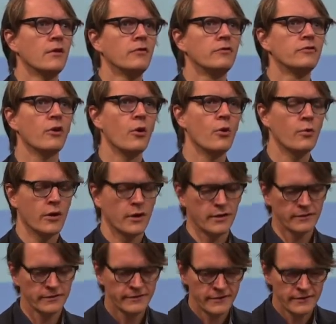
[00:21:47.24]
So
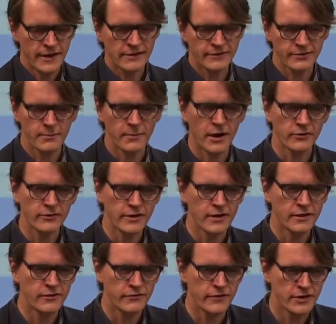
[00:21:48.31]
that's about the
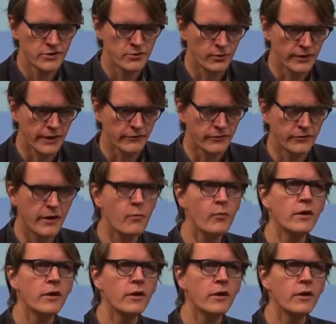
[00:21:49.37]
individual level. And then